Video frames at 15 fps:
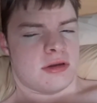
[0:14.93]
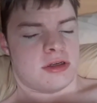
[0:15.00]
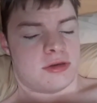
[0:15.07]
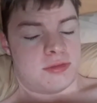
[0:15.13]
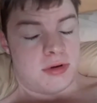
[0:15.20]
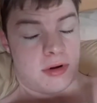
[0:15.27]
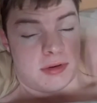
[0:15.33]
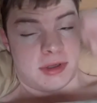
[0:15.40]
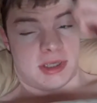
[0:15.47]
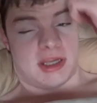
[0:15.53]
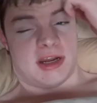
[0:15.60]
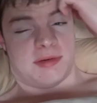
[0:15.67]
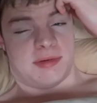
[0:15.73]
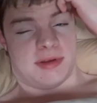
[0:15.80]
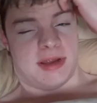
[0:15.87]
should probably
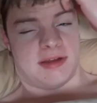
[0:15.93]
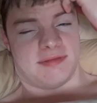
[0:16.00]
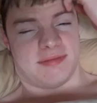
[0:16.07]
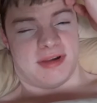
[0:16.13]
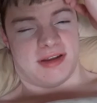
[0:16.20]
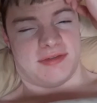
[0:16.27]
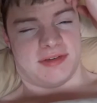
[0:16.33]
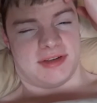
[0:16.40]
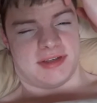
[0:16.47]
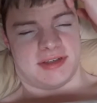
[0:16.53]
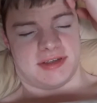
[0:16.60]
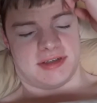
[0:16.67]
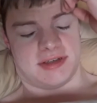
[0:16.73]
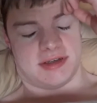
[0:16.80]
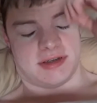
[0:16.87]
get up and have
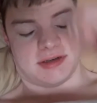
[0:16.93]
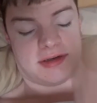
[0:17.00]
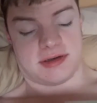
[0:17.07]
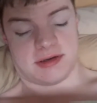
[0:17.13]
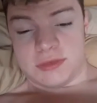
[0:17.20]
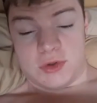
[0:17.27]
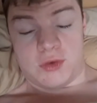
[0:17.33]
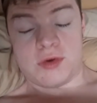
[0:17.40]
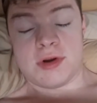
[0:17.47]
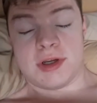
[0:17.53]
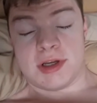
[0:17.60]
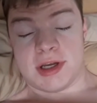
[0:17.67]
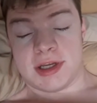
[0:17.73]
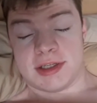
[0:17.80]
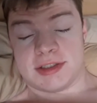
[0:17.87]
breakfast. Or
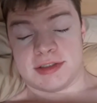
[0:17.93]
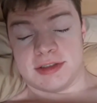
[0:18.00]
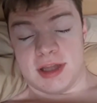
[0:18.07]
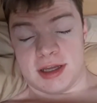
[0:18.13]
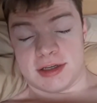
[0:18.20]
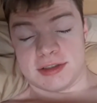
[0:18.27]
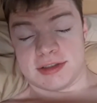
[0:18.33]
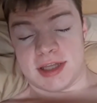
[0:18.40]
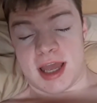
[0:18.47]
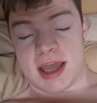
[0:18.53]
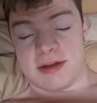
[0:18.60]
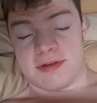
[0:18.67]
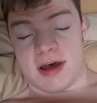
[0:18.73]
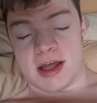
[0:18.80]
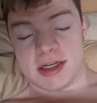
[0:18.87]
I could
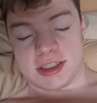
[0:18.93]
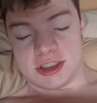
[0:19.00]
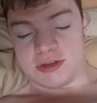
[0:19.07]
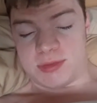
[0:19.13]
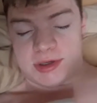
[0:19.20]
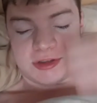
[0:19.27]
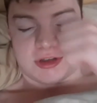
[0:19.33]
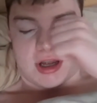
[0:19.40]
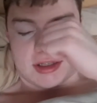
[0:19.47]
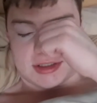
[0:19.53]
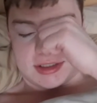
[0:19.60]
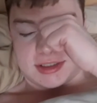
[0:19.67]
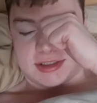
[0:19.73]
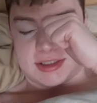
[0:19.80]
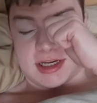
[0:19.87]
take advantage of my
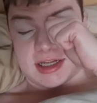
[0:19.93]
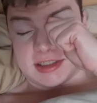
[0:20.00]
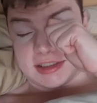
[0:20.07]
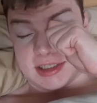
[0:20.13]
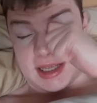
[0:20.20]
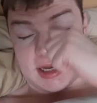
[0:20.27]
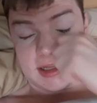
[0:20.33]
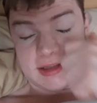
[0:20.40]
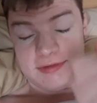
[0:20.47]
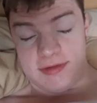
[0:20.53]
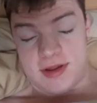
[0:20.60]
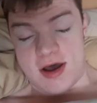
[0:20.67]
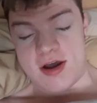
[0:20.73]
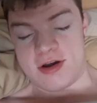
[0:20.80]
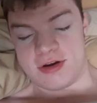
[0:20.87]
drowsiness and actually edit the
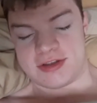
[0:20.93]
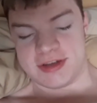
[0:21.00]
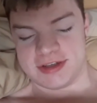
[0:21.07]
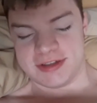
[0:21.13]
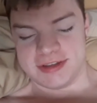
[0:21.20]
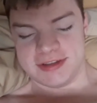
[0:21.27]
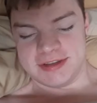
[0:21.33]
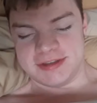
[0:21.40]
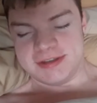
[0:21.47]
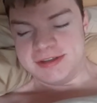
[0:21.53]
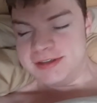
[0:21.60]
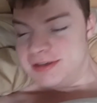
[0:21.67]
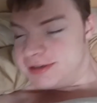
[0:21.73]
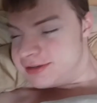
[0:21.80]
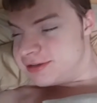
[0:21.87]
vlog.
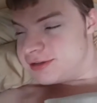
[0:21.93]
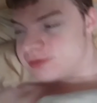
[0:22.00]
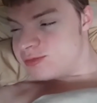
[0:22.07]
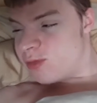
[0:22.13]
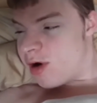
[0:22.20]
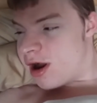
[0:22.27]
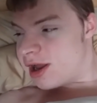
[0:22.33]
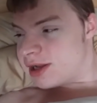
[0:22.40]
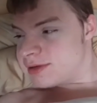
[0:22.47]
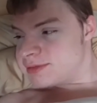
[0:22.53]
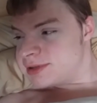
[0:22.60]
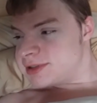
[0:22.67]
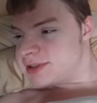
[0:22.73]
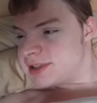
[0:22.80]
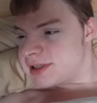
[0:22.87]
Just while
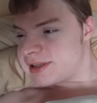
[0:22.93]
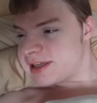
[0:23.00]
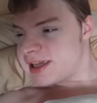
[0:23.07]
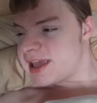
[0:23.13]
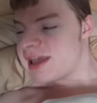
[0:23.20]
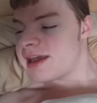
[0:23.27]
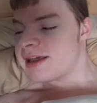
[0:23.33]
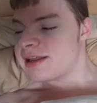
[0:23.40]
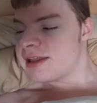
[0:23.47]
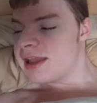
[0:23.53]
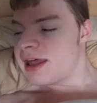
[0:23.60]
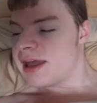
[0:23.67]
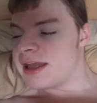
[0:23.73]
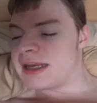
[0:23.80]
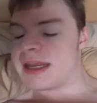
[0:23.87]
I'm still here,
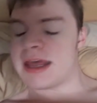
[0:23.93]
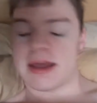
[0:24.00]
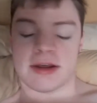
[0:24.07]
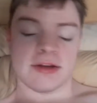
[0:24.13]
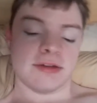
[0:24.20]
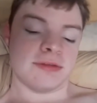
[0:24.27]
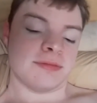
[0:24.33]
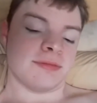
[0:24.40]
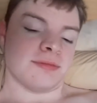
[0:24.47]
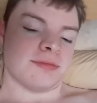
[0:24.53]
lying down.